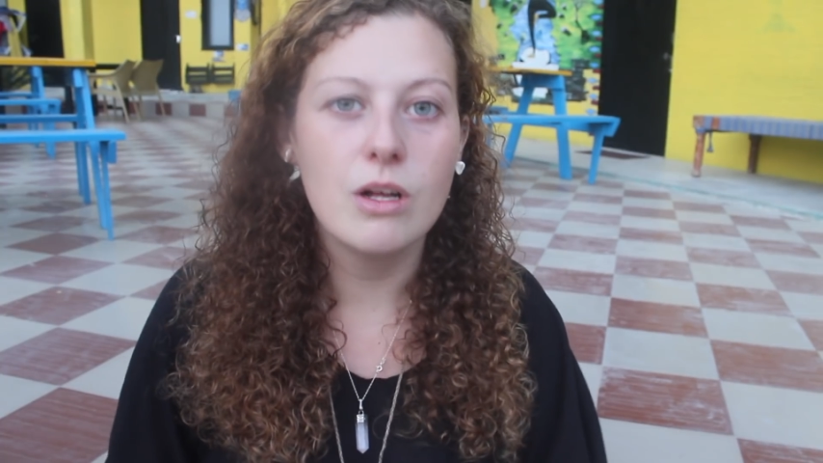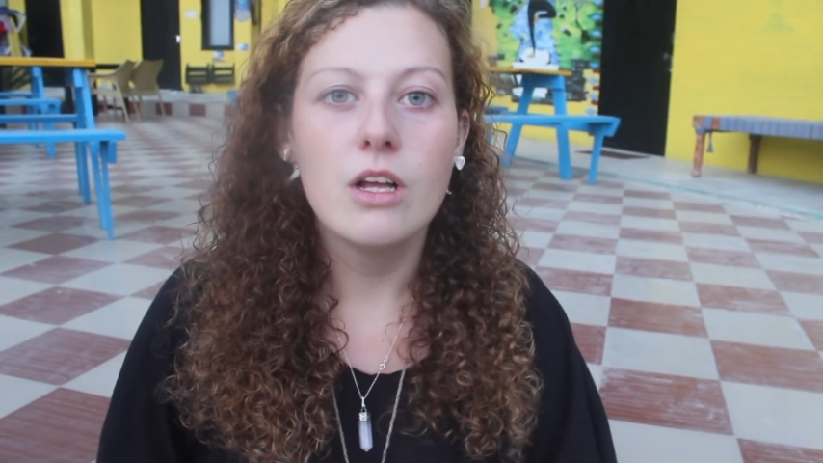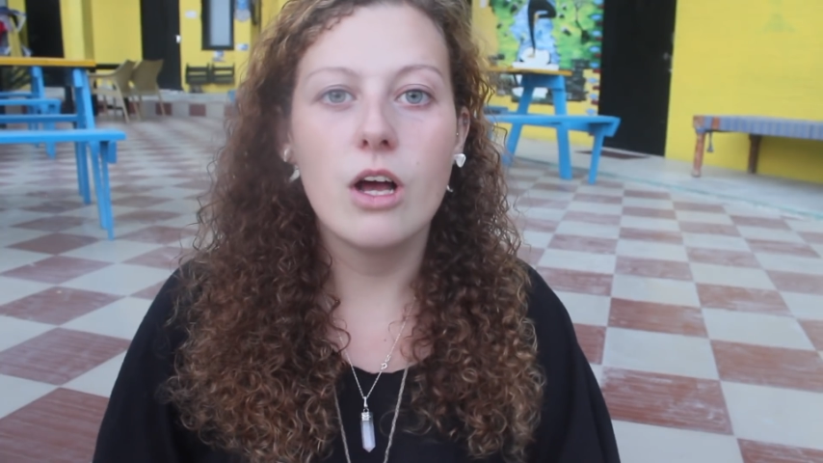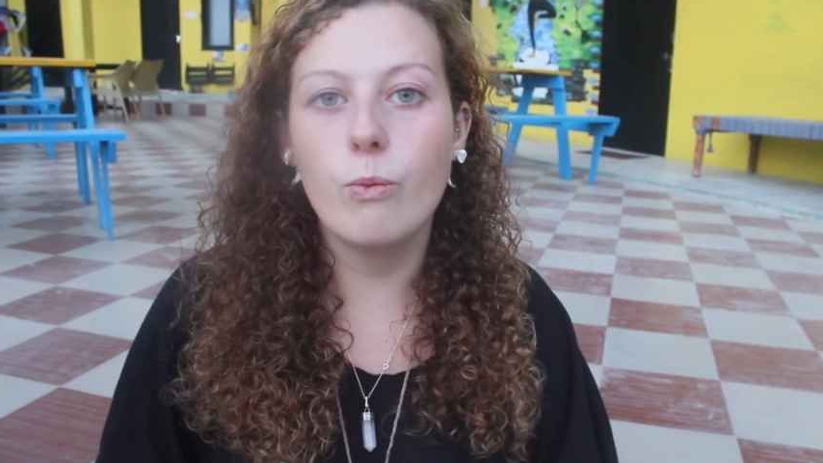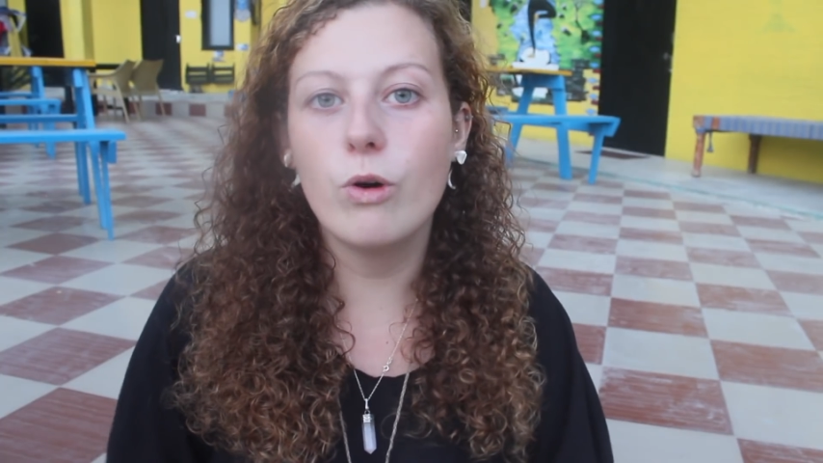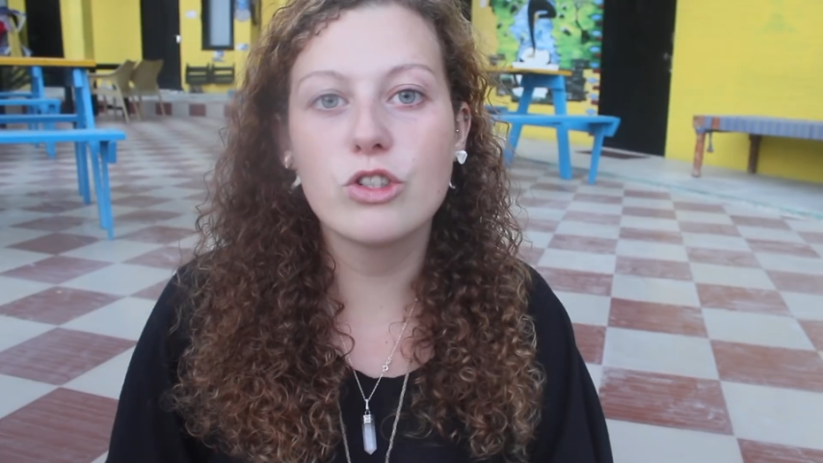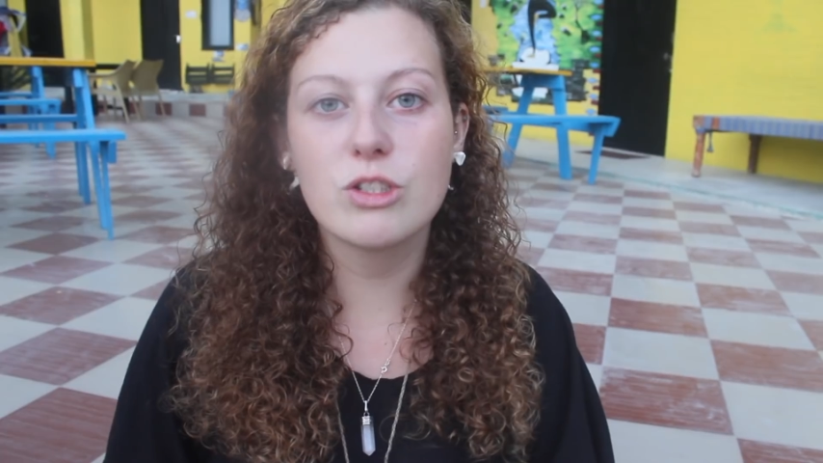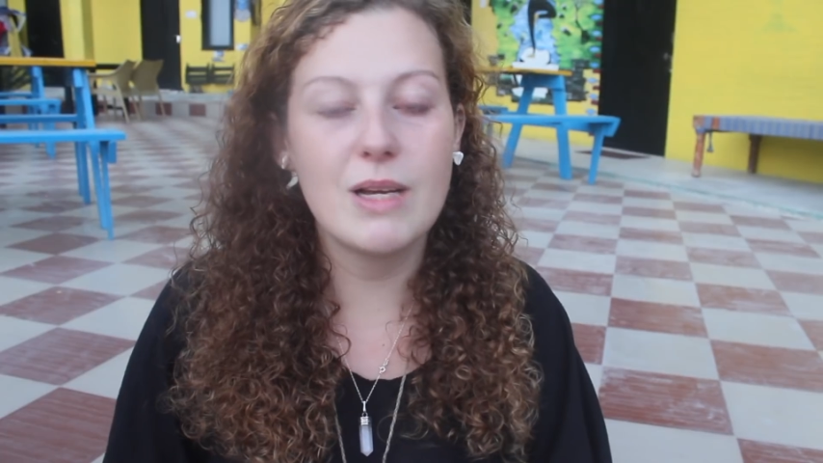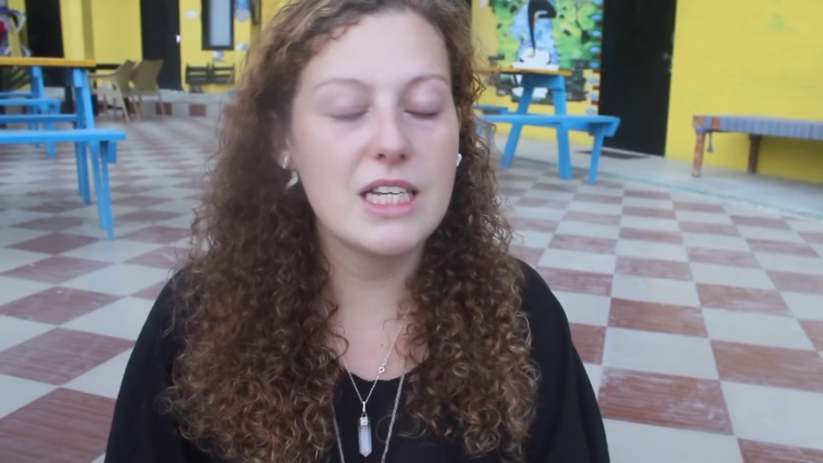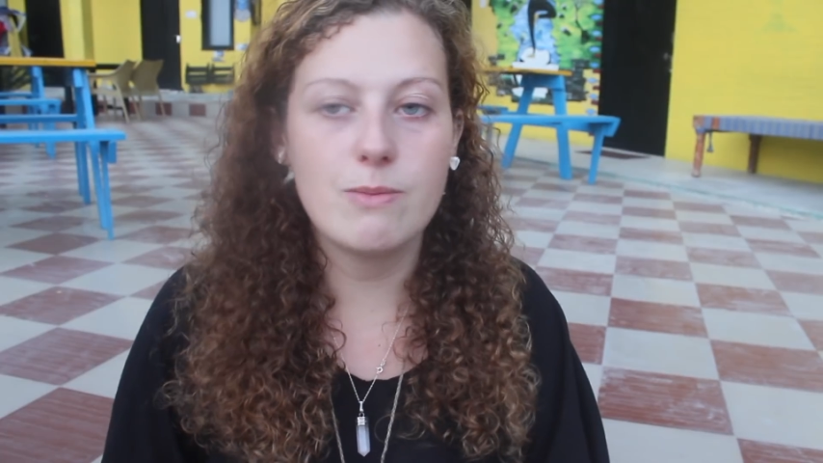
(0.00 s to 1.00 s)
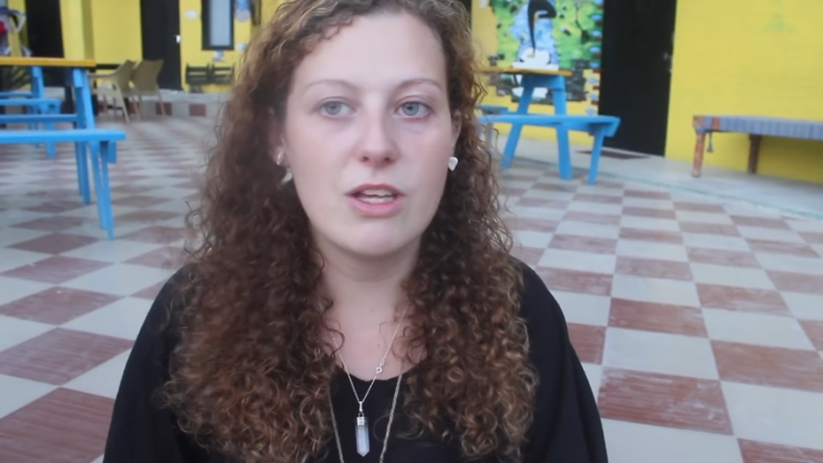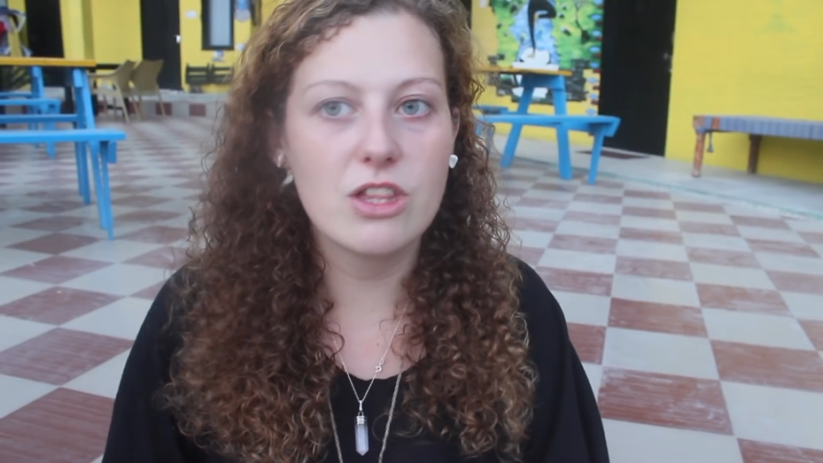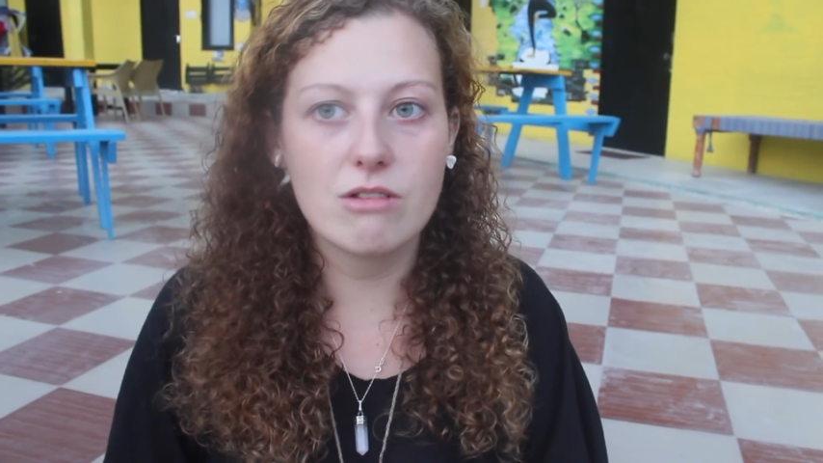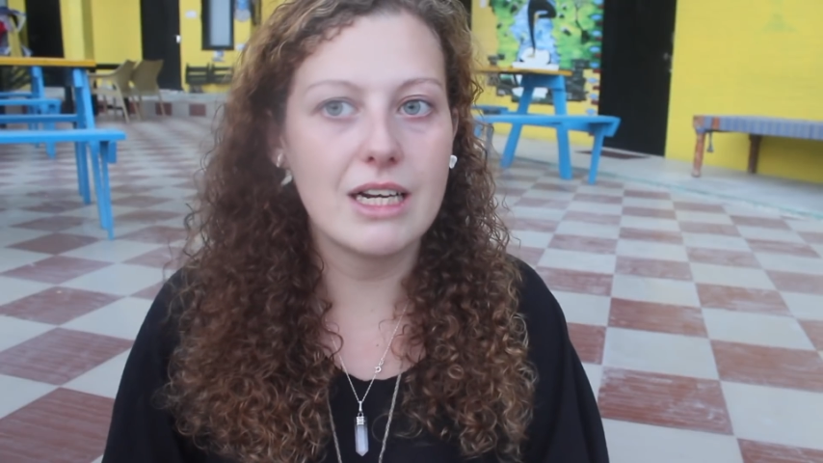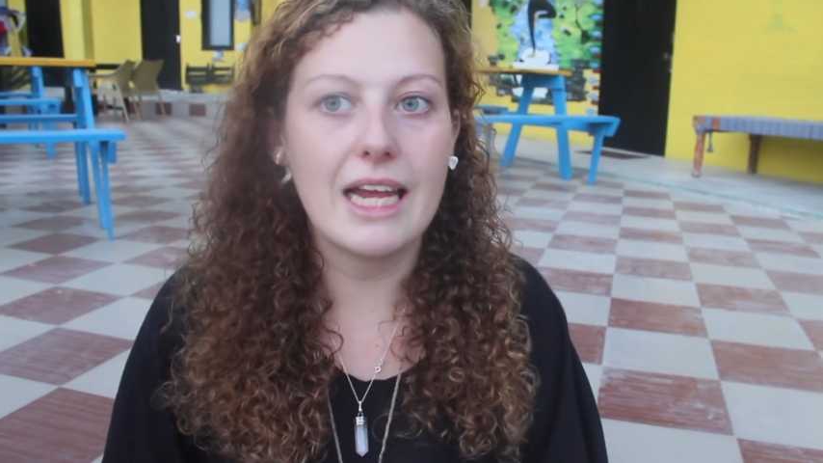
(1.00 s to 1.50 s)
and what just makes me
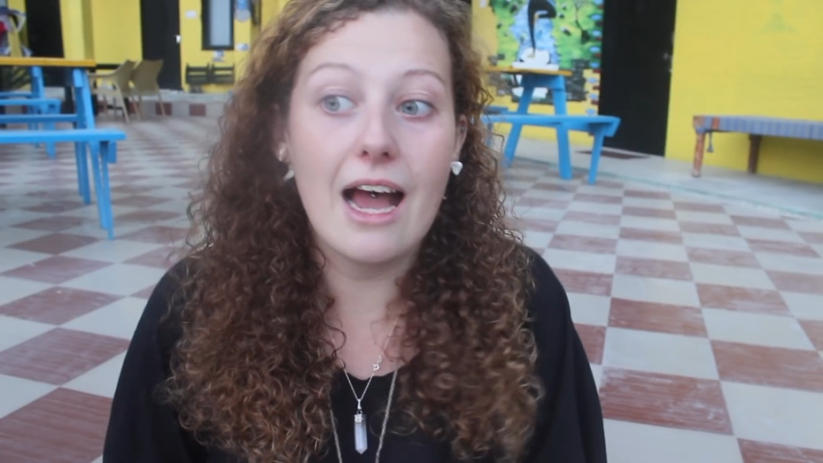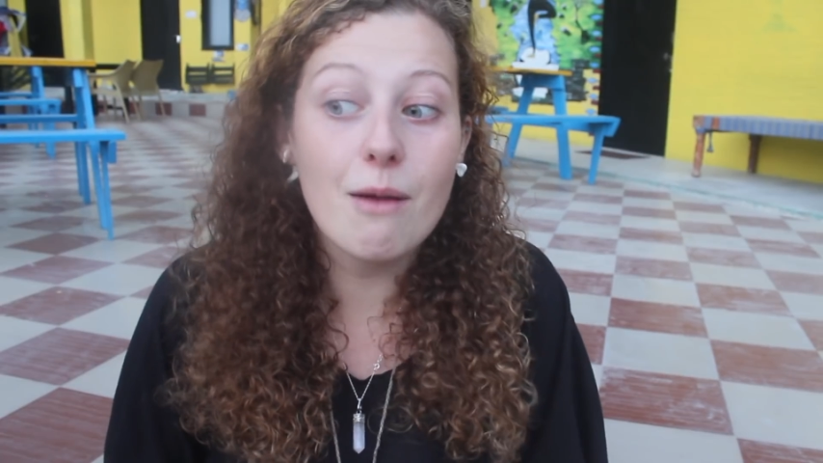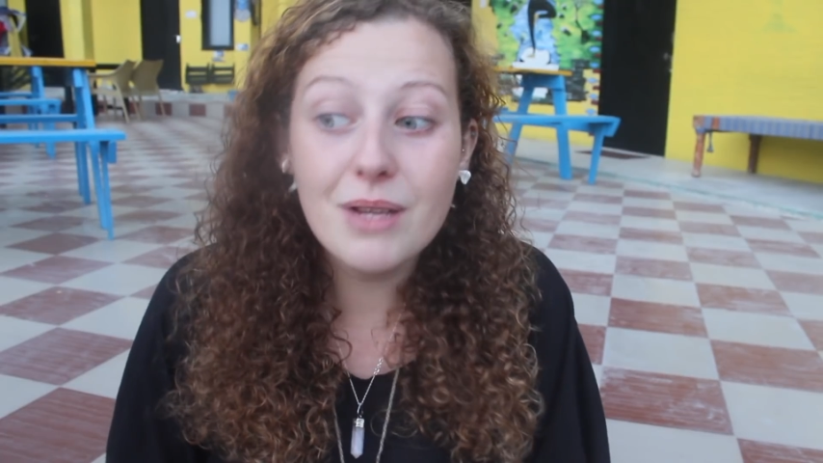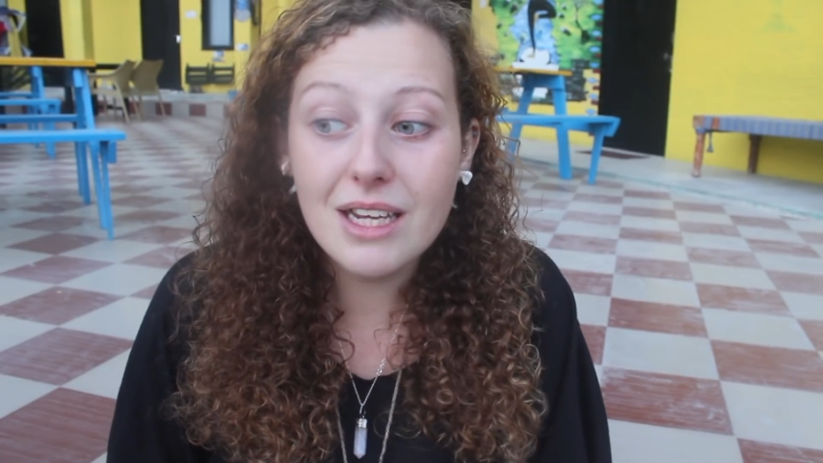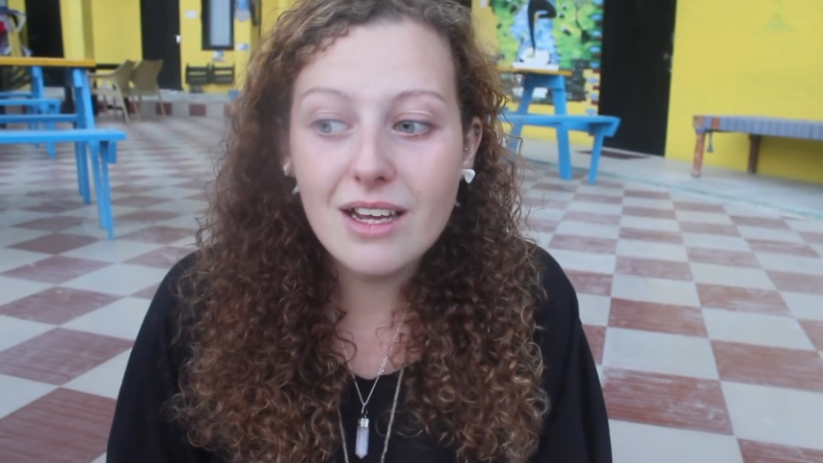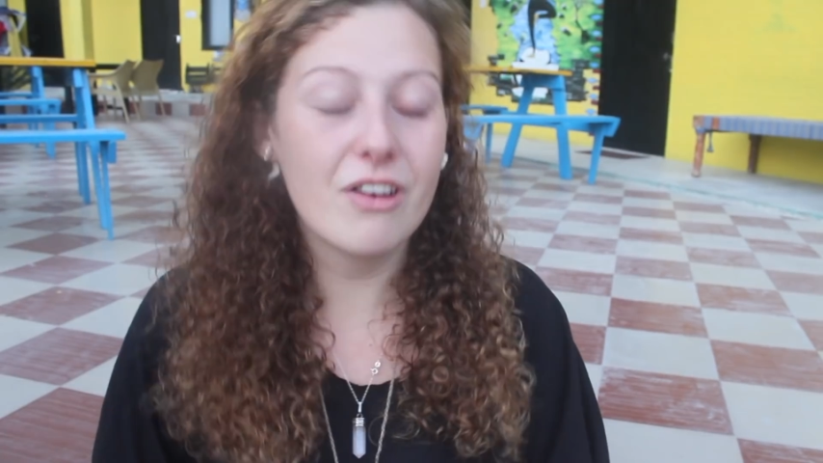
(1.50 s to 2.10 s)
thoroughly happy.